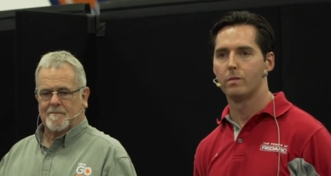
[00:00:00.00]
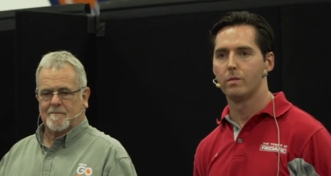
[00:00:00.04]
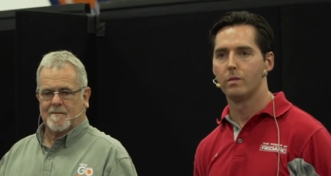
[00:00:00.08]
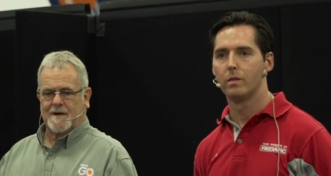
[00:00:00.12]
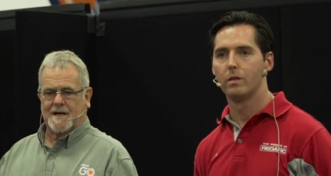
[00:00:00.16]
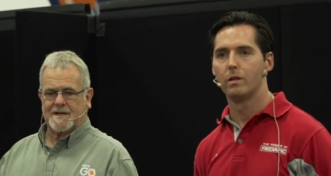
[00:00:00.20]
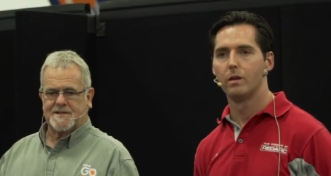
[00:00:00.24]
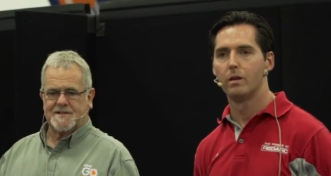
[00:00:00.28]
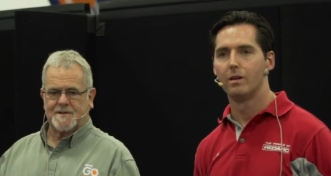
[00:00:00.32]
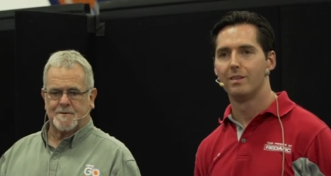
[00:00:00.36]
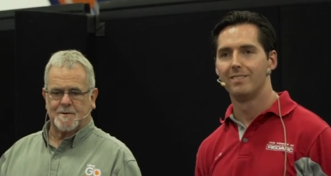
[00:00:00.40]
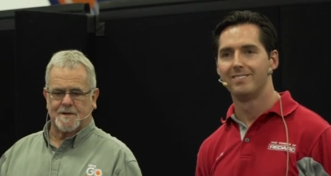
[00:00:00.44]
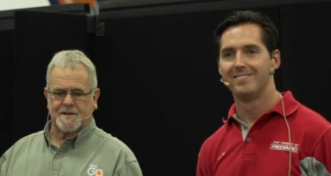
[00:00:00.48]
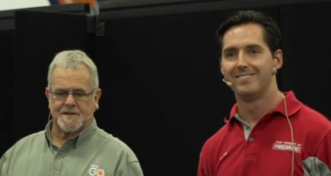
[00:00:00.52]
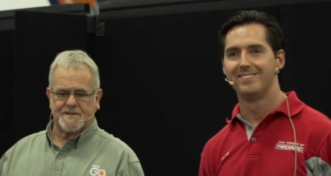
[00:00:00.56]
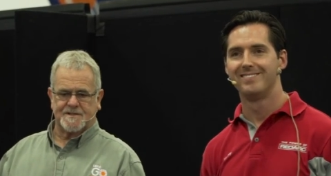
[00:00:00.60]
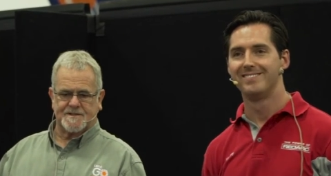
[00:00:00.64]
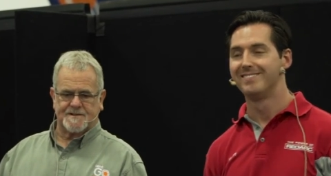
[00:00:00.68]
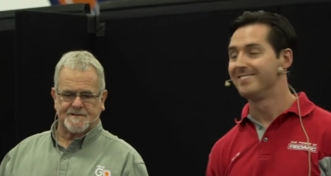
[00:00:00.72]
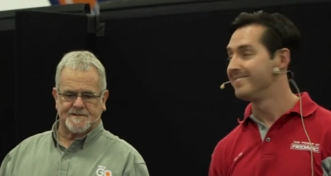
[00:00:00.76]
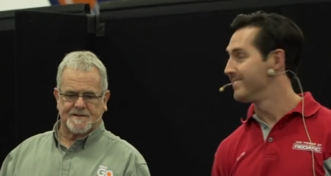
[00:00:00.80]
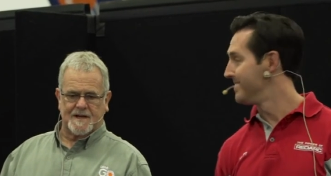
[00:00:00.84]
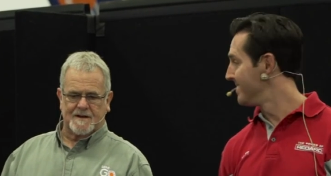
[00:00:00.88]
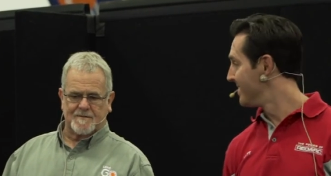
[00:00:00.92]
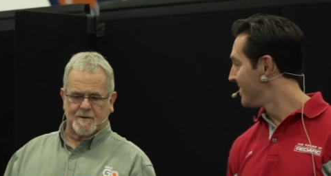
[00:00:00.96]
Speaker 1: Matt, do you want
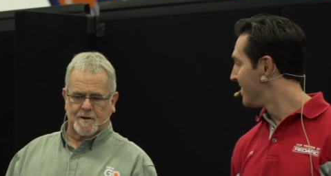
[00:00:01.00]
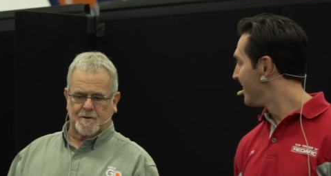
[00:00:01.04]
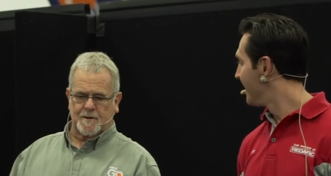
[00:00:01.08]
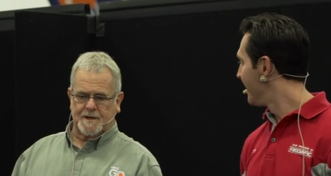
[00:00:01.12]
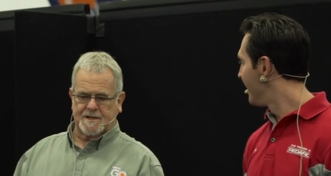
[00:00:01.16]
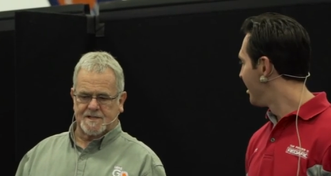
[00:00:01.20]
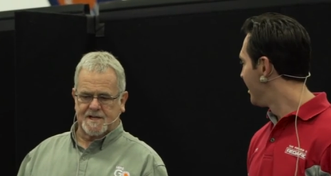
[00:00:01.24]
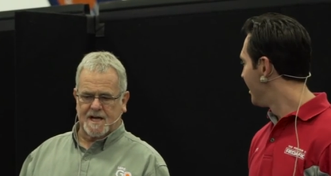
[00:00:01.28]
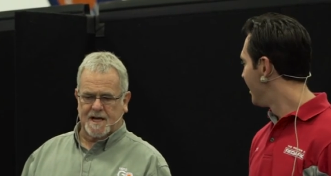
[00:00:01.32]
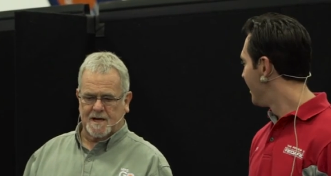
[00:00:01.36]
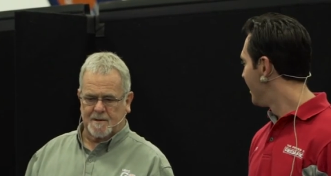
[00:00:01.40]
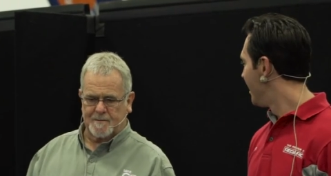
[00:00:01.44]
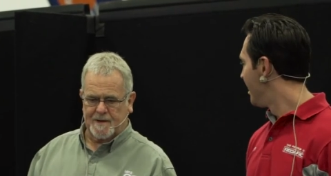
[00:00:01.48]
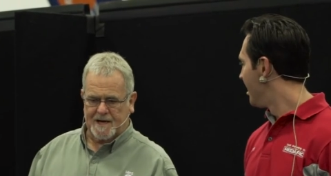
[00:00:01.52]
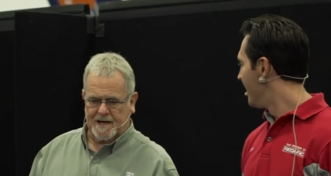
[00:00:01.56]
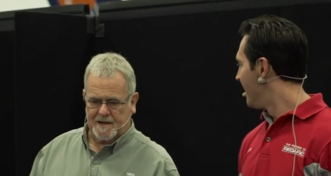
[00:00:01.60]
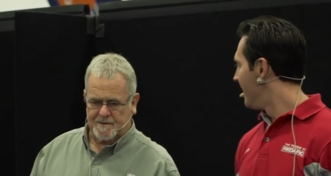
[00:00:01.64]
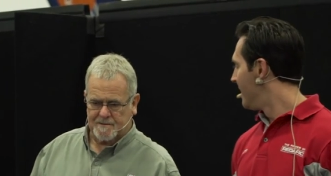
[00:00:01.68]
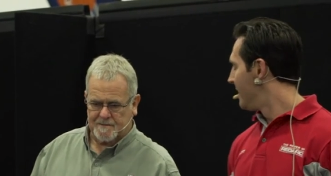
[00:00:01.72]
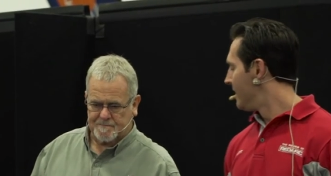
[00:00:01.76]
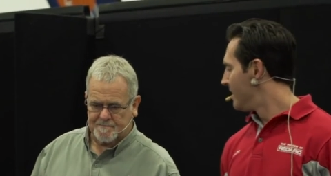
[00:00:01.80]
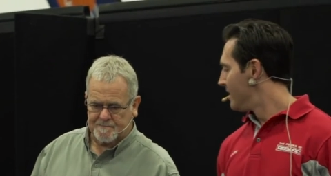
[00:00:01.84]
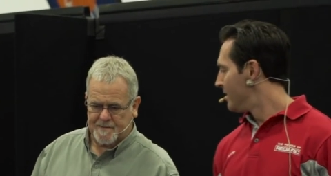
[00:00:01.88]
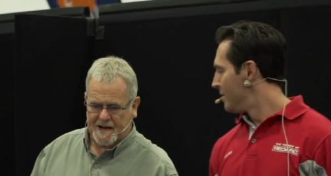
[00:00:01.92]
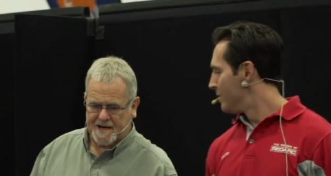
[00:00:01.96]
to have a quick chat
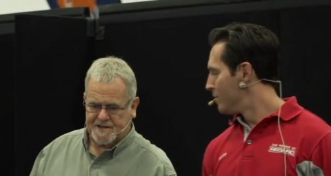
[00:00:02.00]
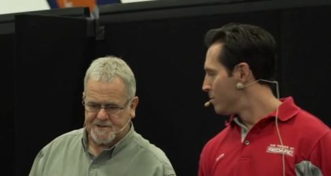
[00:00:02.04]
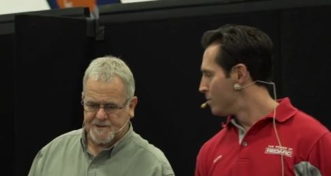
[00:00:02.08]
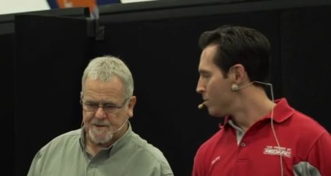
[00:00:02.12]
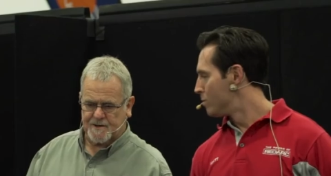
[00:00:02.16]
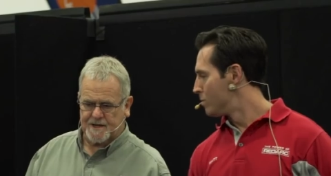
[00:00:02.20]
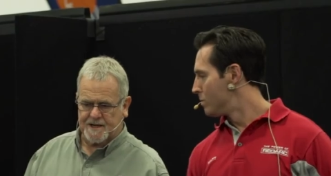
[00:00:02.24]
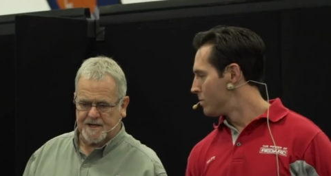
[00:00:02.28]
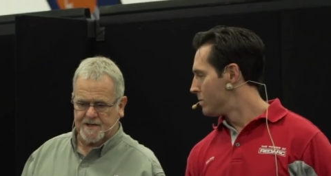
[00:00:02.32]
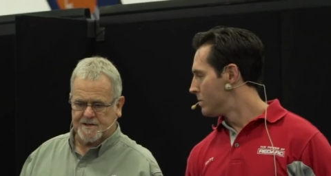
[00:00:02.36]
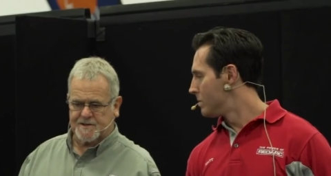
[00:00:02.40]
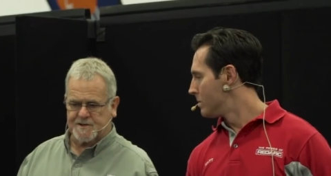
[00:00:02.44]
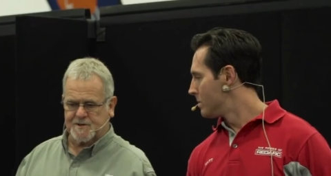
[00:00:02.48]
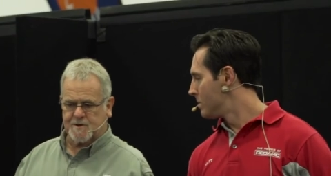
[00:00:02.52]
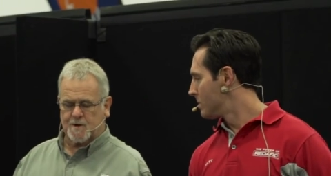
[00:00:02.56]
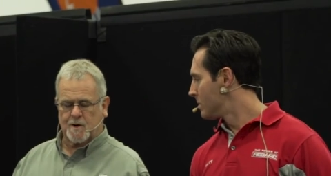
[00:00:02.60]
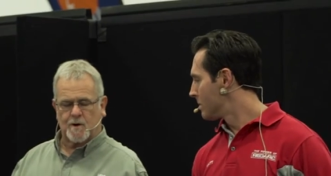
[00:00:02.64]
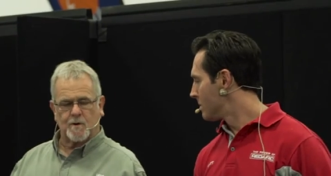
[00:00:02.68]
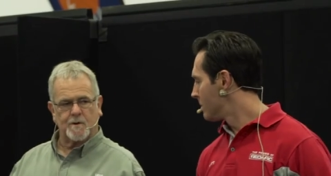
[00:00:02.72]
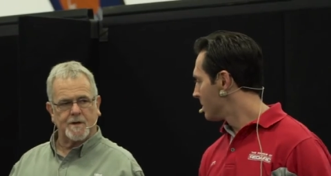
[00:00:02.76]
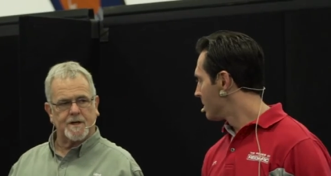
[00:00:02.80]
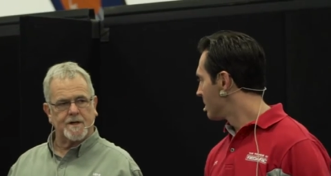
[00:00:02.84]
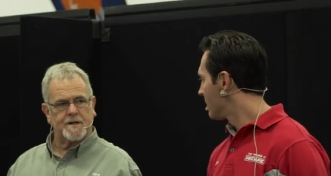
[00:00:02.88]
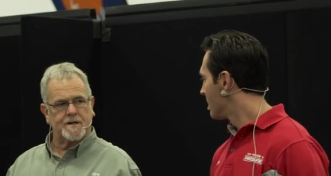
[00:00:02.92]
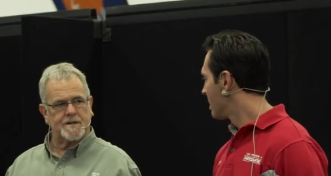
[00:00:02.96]
about battery
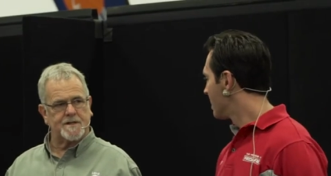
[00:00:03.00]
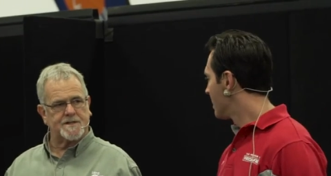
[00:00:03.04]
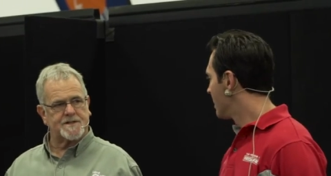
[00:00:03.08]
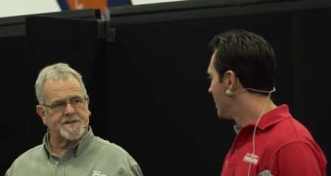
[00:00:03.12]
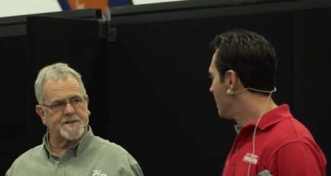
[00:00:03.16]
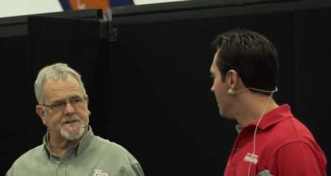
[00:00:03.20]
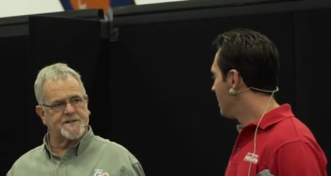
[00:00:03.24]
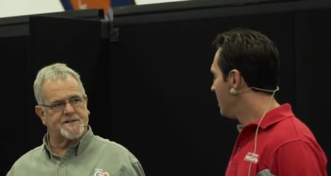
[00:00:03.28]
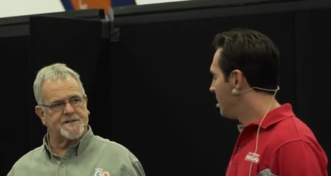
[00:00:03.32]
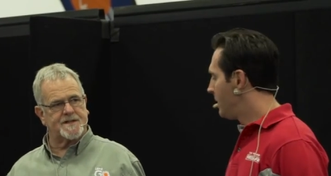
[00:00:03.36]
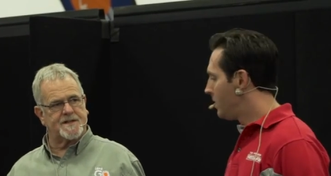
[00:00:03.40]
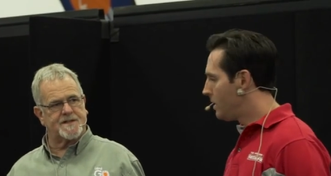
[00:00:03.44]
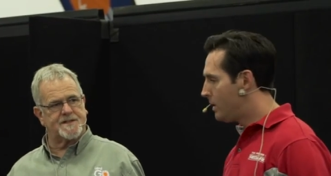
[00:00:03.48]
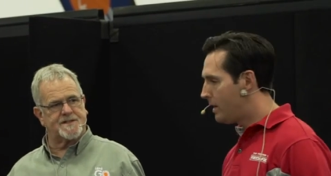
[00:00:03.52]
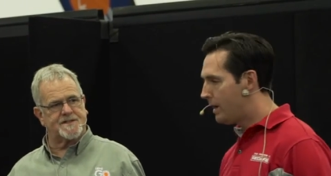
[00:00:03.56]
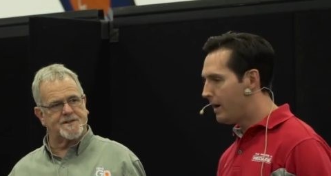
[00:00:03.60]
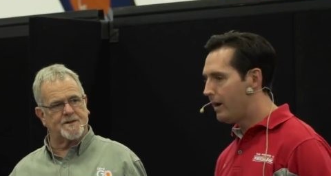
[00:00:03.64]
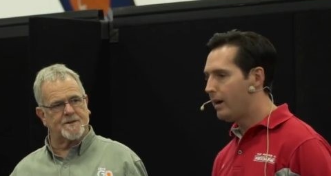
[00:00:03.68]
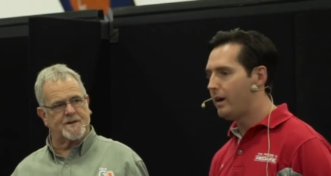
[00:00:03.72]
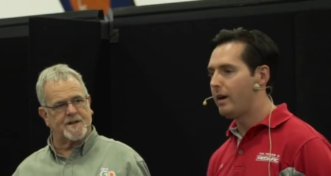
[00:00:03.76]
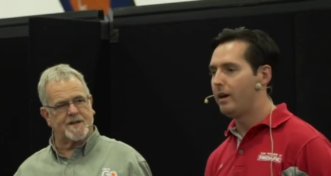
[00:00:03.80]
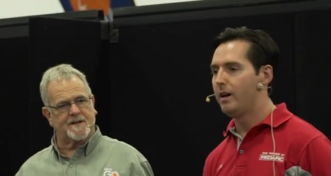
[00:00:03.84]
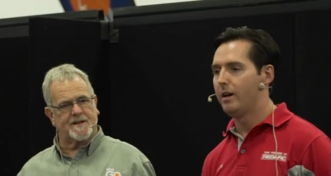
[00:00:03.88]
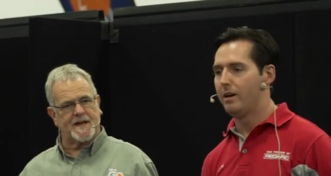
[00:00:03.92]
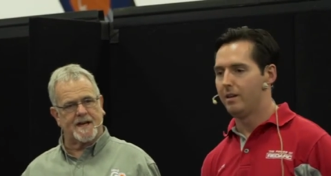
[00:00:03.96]
control units? Because these yeah.
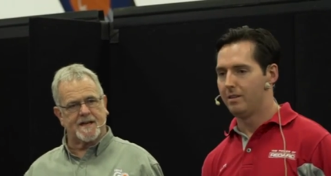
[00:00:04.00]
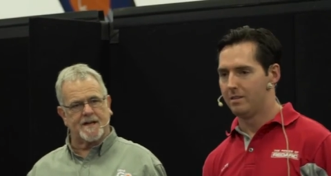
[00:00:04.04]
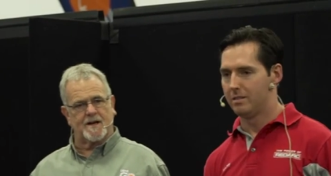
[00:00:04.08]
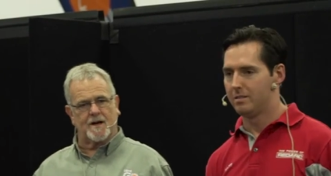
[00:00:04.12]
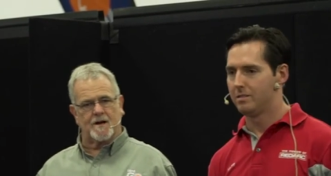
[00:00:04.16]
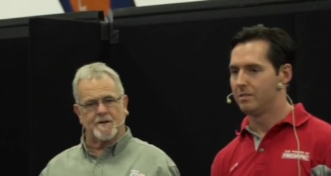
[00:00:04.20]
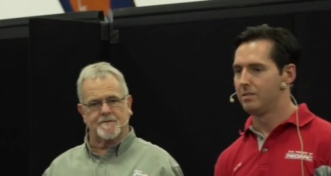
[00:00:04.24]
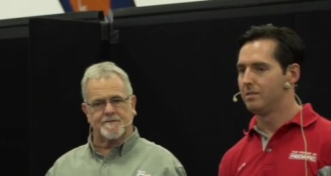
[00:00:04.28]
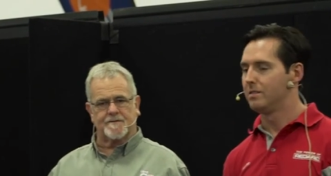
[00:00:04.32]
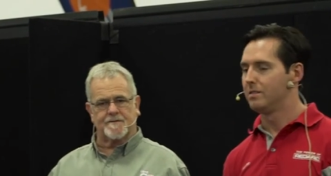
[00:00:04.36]
sort of, they go